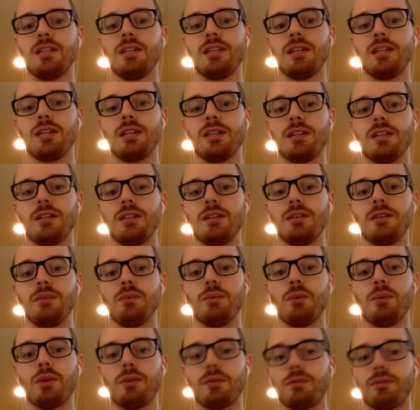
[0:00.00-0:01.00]
in
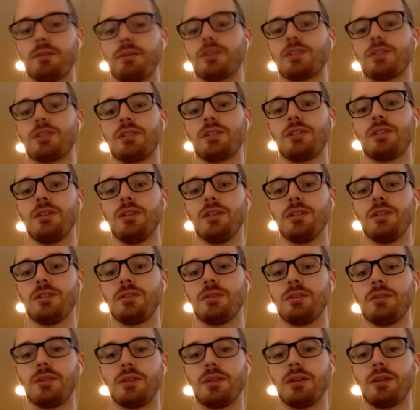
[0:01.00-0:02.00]
one version
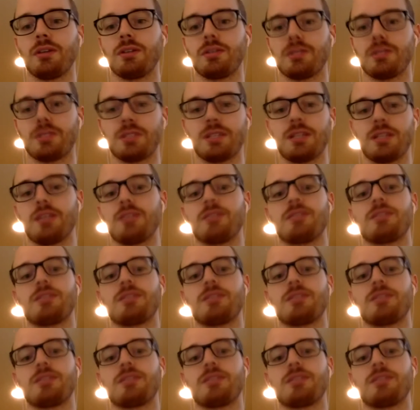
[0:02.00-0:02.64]
to the understanding of